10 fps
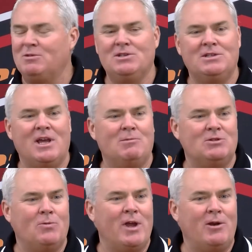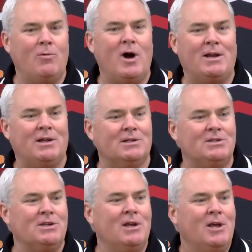His name is Wade
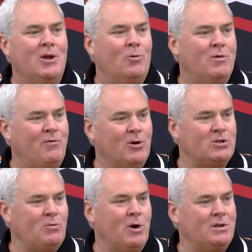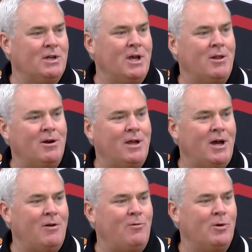Watkins. We first worked together at
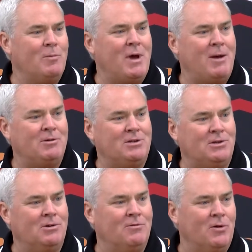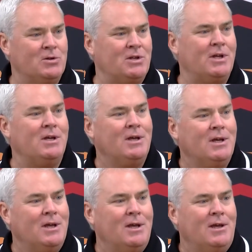California Baptist University.
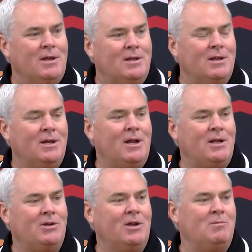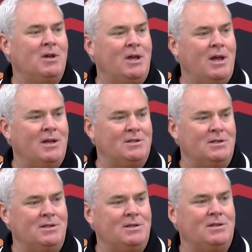Then I took him to
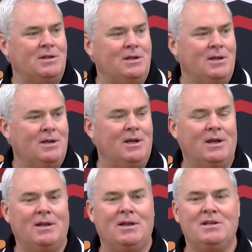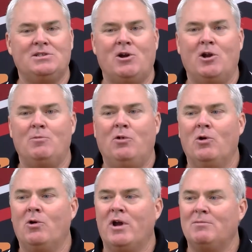Kansas, and he started
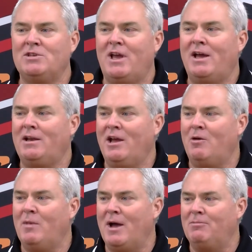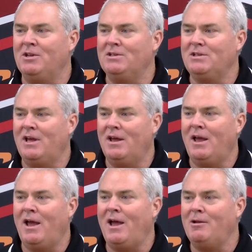programs at Cal Baptist
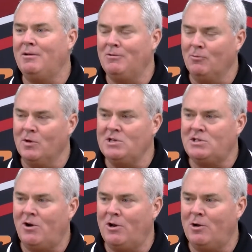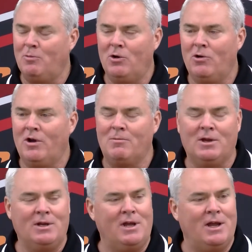and restarted a program
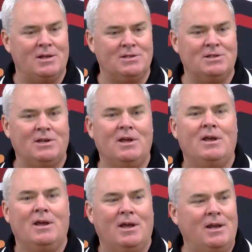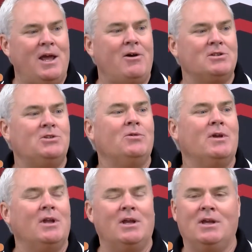in Kansas, and now is
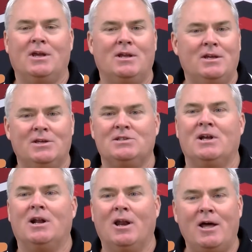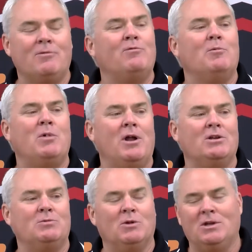doing it again. He is a glutton for
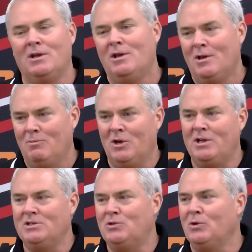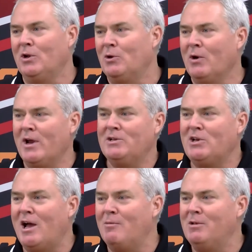punishment, but he's doing a great
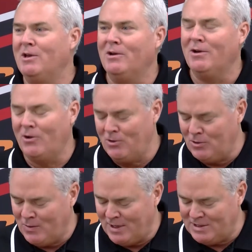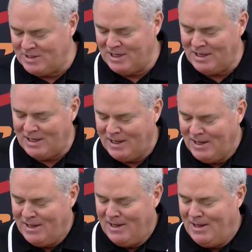job here at OUAZ.
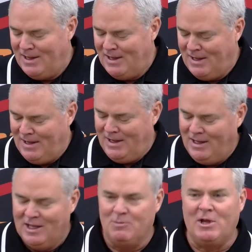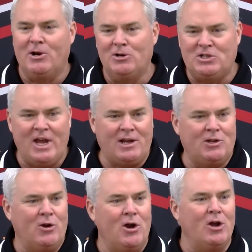Let me interject,
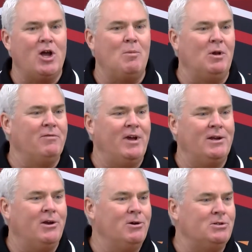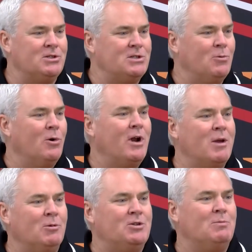there are a couple of head coaches that weren't
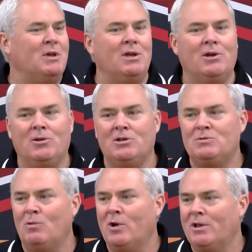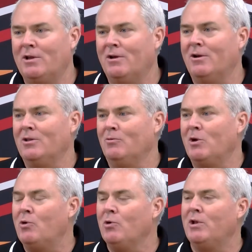able to be here this morning. They're on the
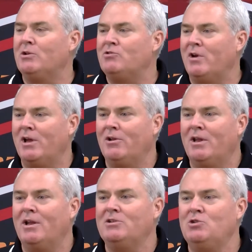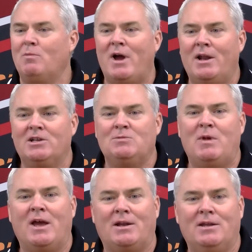recruiting trail, and as you might
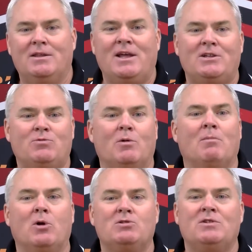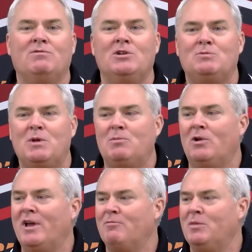expect, that's where most of these people
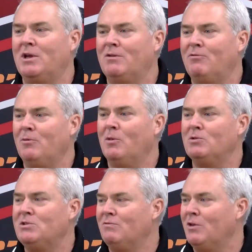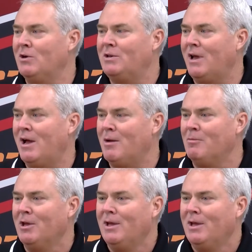have been for most of their time.